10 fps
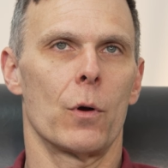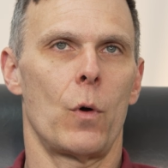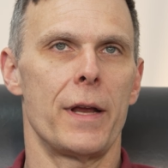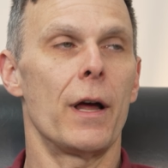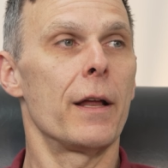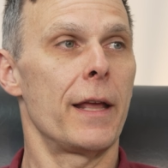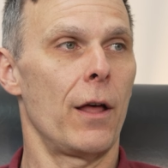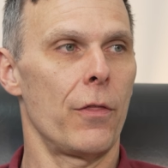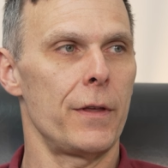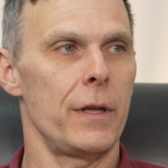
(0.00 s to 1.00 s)

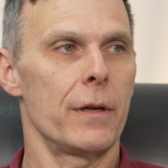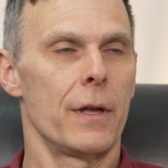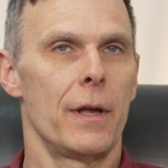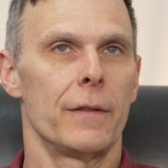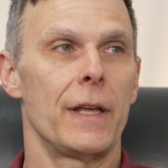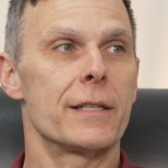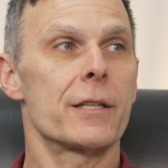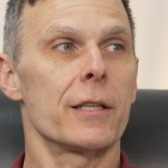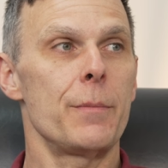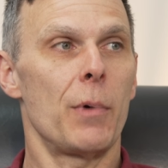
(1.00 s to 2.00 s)
unhealthy. They
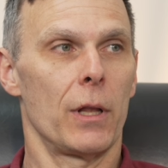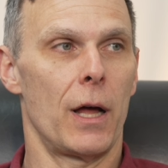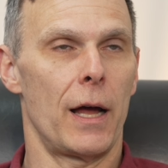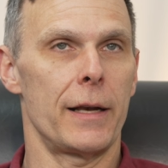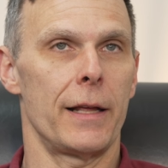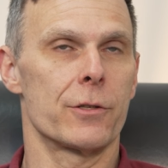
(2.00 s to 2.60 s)
sleep a lot,